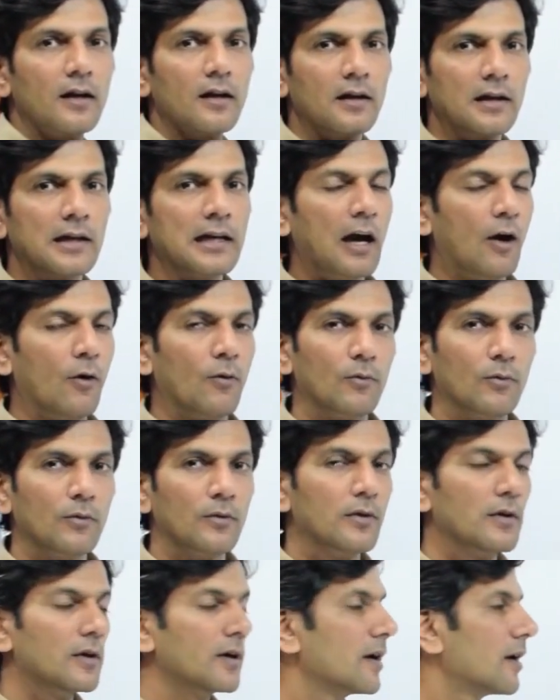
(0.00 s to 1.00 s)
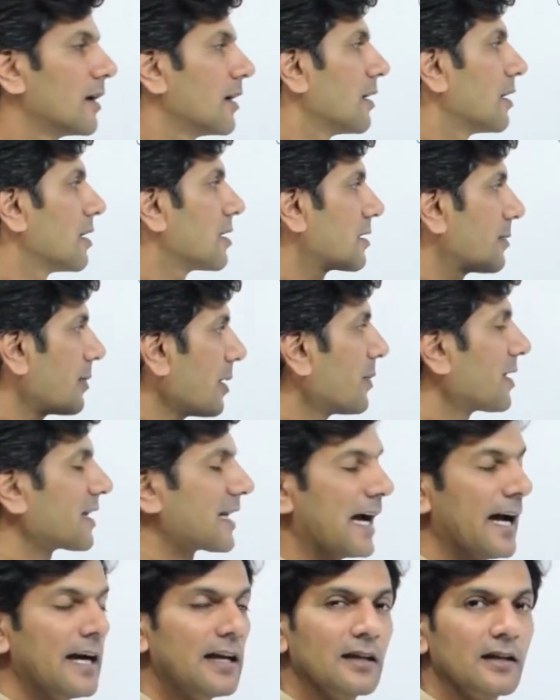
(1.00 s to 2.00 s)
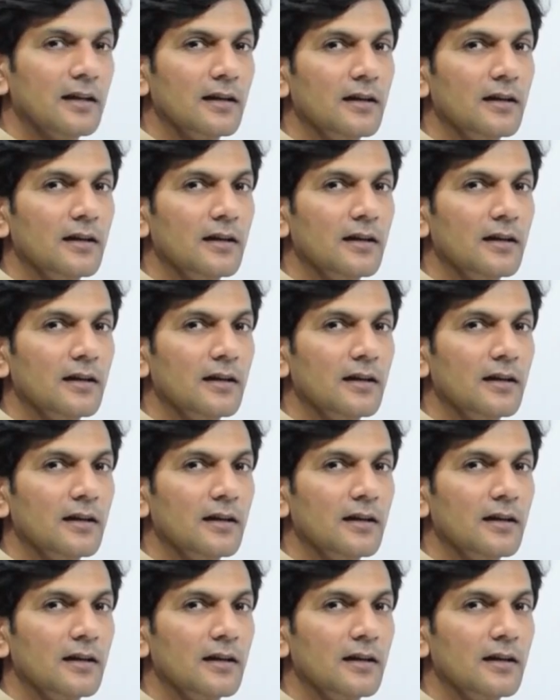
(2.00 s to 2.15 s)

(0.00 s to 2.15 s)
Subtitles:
Now, remember that